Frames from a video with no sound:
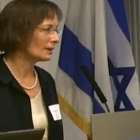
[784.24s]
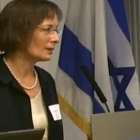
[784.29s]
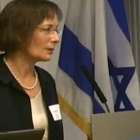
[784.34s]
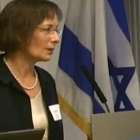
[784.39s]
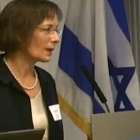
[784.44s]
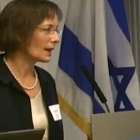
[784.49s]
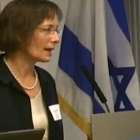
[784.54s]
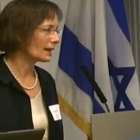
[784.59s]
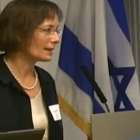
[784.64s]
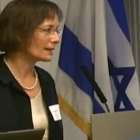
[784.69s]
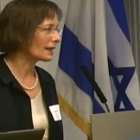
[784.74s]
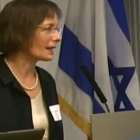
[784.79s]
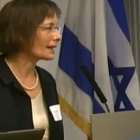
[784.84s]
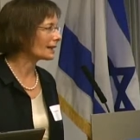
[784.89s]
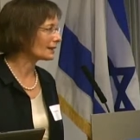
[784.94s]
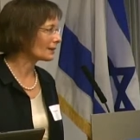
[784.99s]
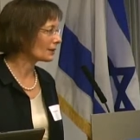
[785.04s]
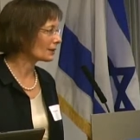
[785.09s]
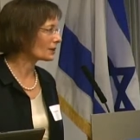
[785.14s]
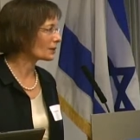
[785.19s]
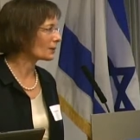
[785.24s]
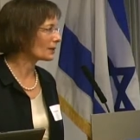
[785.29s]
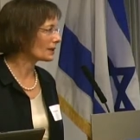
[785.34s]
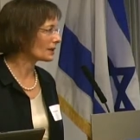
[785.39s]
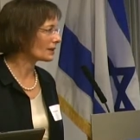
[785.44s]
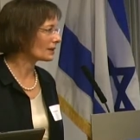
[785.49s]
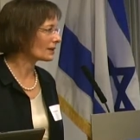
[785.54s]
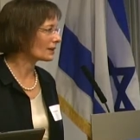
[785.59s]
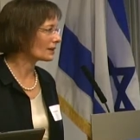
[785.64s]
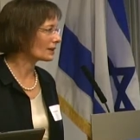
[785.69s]
when diagnosed with a
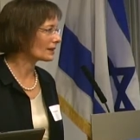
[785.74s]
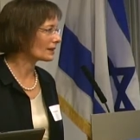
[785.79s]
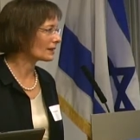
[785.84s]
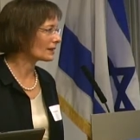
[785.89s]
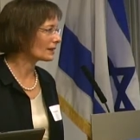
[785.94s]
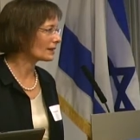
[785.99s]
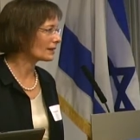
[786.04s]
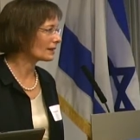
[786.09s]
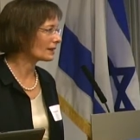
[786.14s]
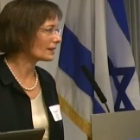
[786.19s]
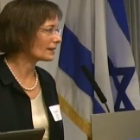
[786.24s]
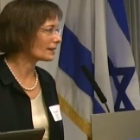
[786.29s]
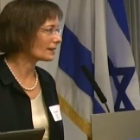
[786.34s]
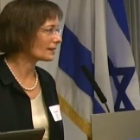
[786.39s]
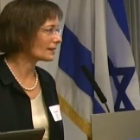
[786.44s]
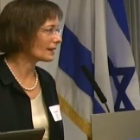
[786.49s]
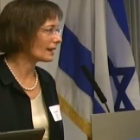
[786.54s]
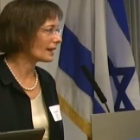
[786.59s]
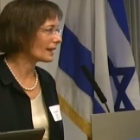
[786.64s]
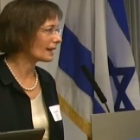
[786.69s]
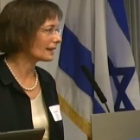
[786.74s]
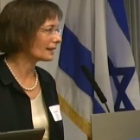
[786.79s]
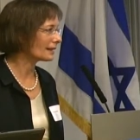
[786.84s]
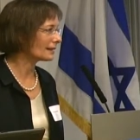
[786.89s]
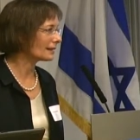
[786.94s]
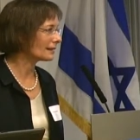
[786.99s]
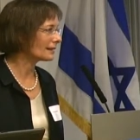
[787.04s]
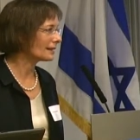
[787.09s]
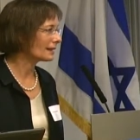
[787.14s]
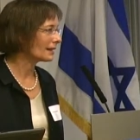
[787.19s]
serious illness.
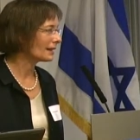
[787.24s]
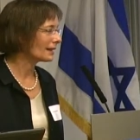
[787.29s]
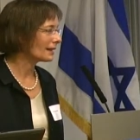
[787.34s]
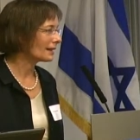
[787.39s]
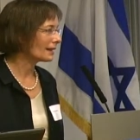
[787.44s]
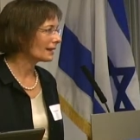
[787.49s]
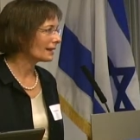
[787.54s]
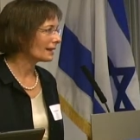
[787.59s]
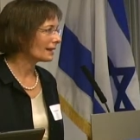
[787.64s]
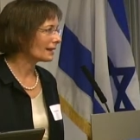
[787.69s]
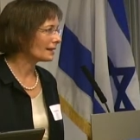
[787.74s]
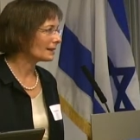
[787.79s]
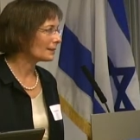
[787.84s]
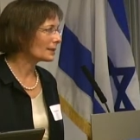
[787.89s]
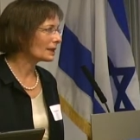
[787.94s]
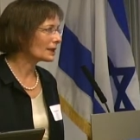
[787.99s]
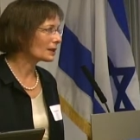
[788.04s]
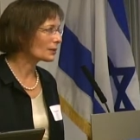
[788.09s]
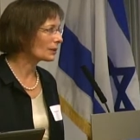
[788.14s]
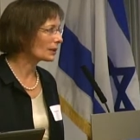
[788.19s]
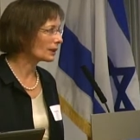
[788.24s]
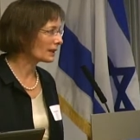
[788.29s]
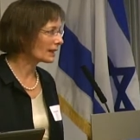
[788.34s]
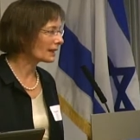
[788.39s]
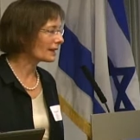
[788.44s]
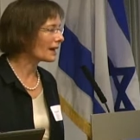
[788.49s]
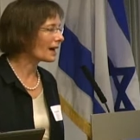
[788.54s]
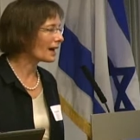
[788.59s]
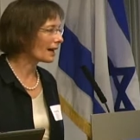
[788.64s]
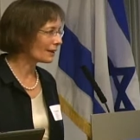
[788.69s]
And it's really
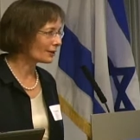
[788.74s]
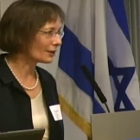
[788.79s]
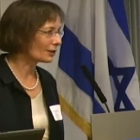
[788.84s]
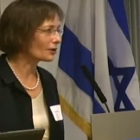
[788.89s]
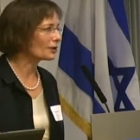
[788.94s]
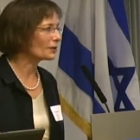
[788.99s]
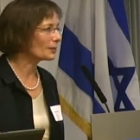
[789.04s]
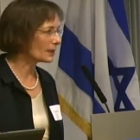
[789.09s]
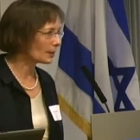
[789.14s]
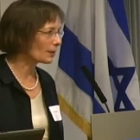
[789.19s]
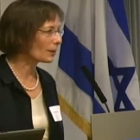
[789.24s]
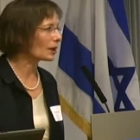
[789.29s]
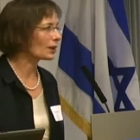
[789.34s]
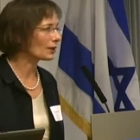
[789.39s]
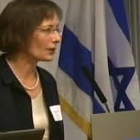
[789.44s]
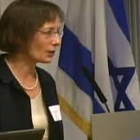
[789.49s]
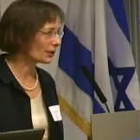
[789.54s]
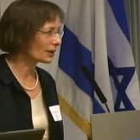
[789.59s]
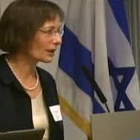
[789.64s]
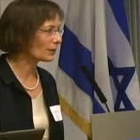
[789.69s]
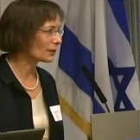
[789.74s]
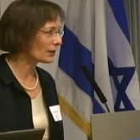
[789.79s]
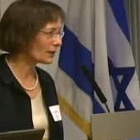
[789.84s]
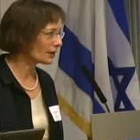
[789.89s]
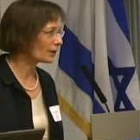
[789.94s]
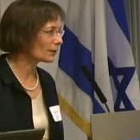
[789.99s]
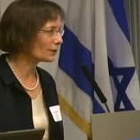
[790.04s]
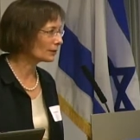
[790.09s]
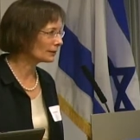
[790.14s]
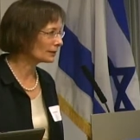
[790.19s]
an honor to be partnering with
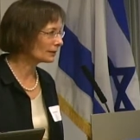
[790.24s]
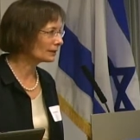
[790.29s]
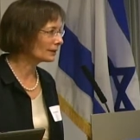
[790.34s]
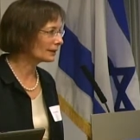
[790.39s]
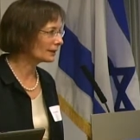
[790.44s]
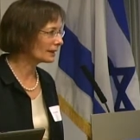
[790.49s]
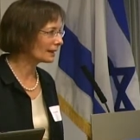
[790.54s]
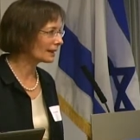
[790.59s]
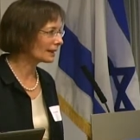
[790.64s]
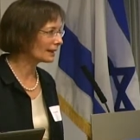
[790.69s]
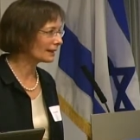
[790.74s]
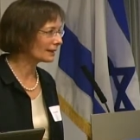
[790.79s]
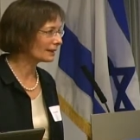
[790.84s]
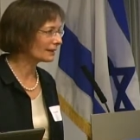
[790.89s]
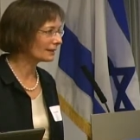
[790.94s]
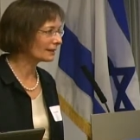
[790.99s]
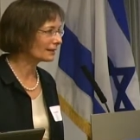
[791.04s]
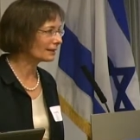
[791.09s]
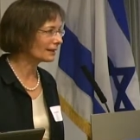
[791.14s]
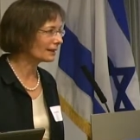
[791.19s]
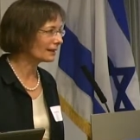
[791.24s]
you in